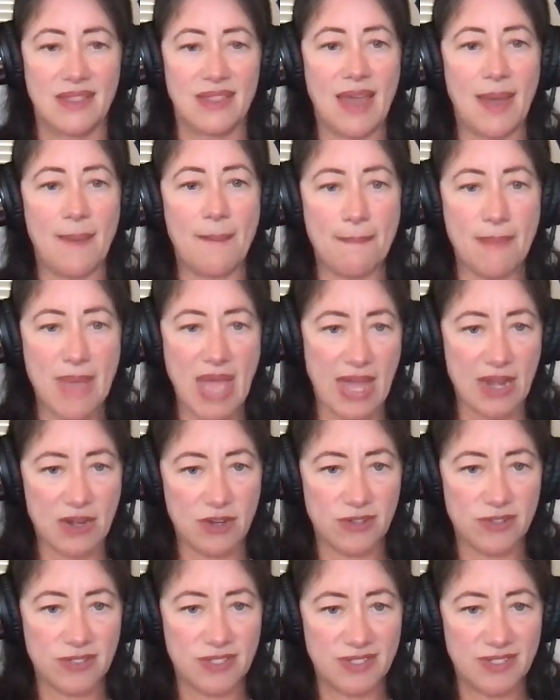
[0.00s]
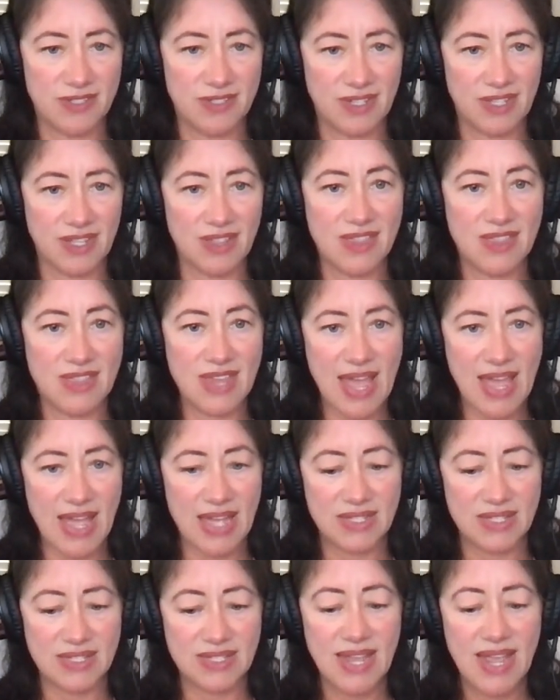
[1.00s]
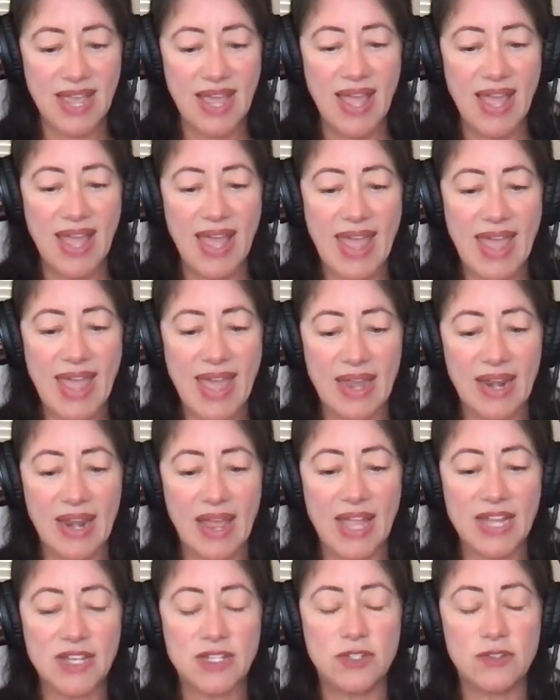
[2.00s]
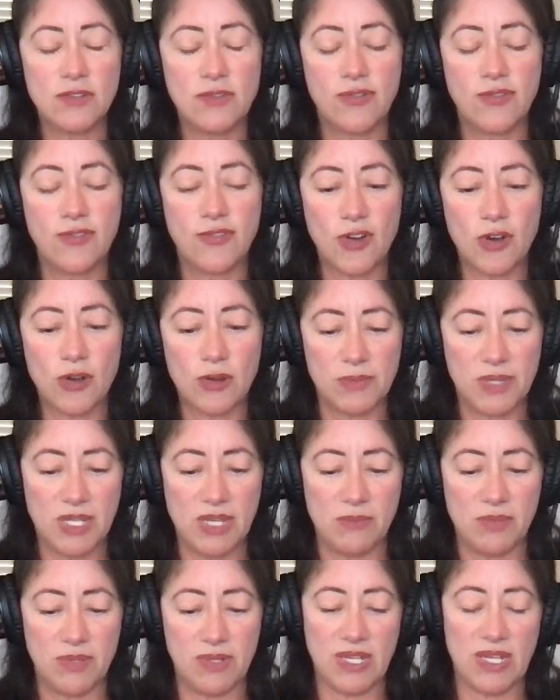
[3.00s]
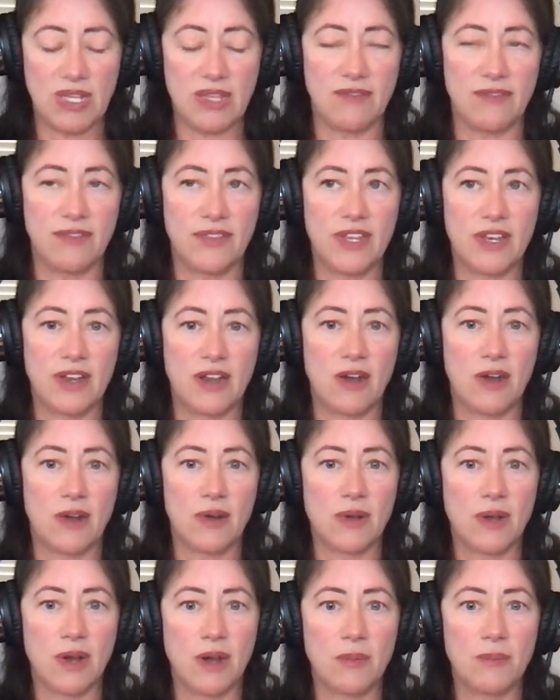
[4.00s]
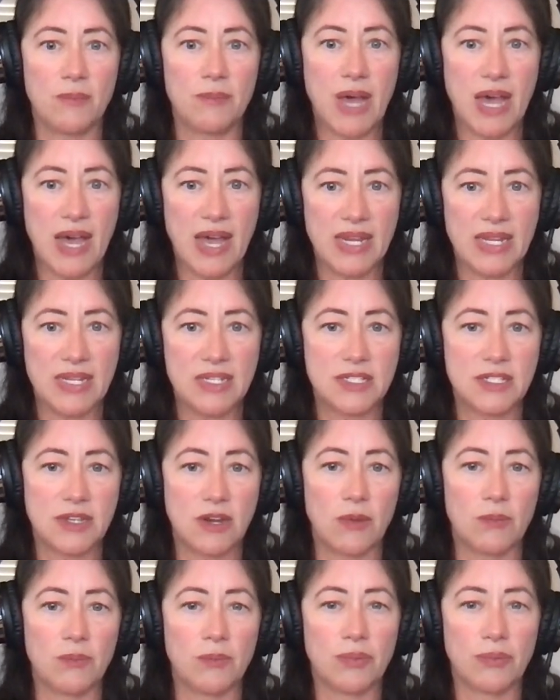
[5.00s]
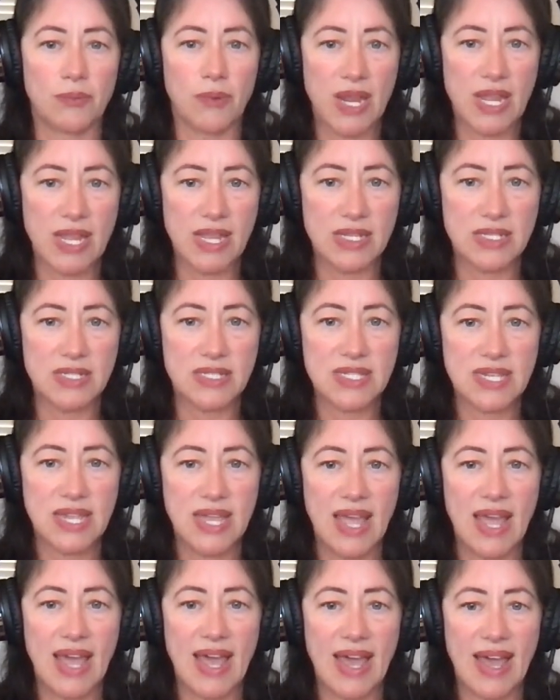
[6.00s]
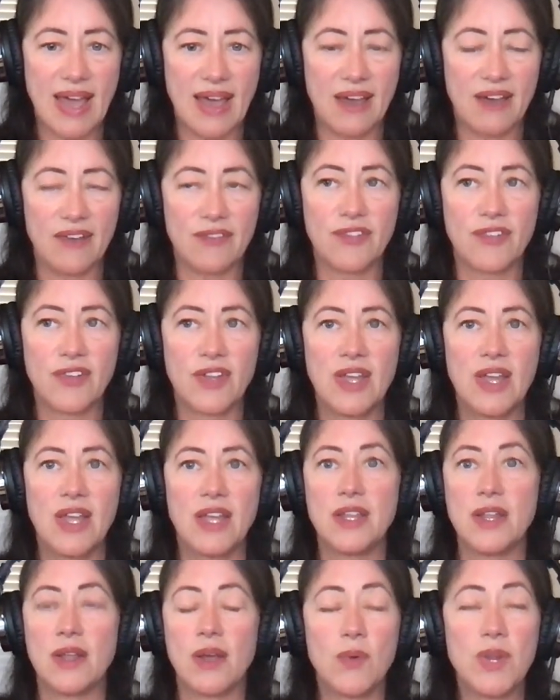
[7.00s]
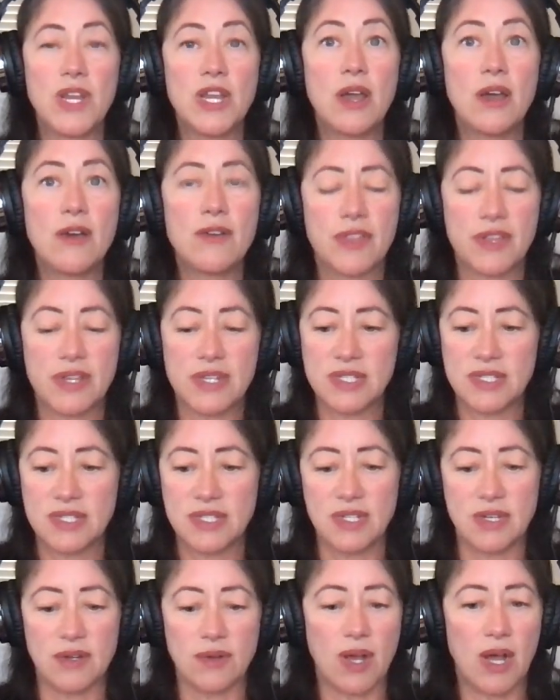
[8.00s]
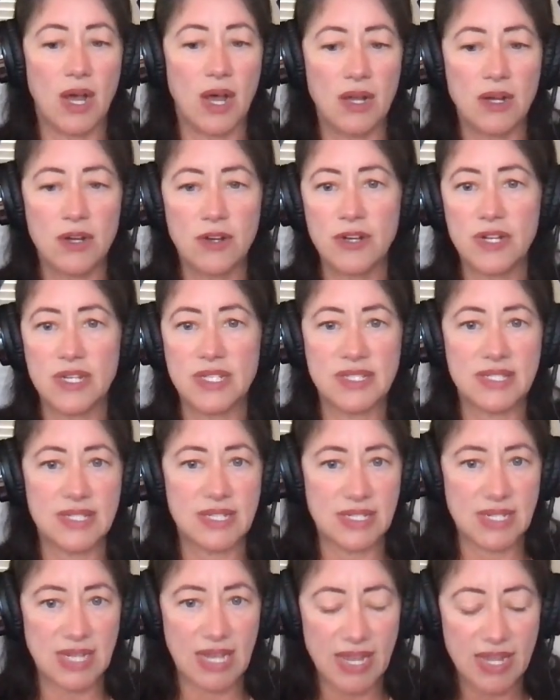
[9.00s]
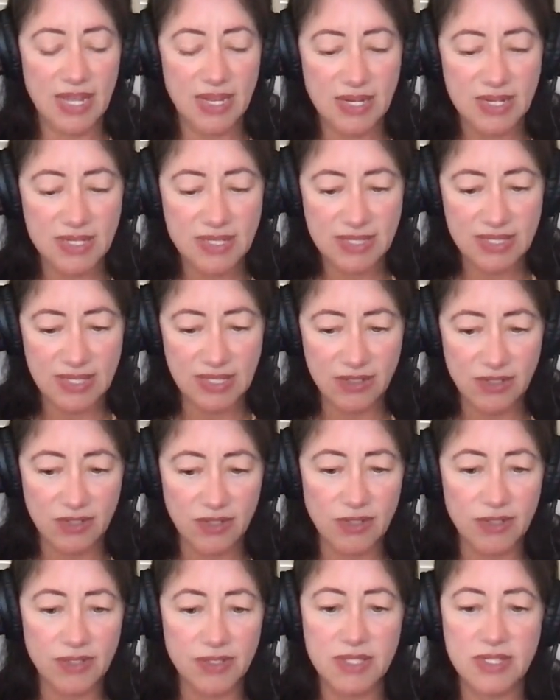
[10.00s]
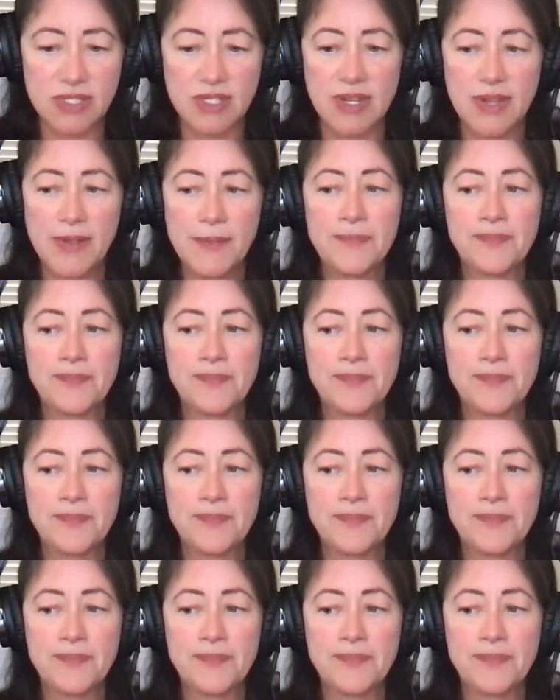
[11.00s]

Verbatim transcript: that matters. Like that's, and I do firmly believe that our, our bodies, our brains, have, you know, we know this, you know, hunger and satiety signals.